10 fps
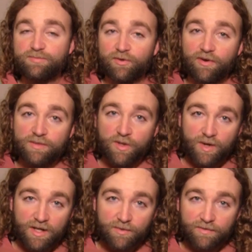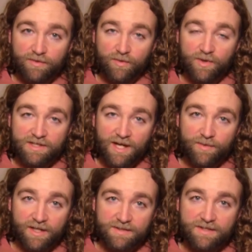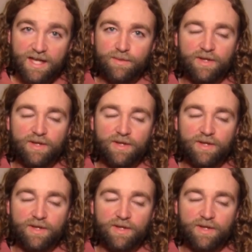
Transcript: performed incredible for the one time I got to skate them.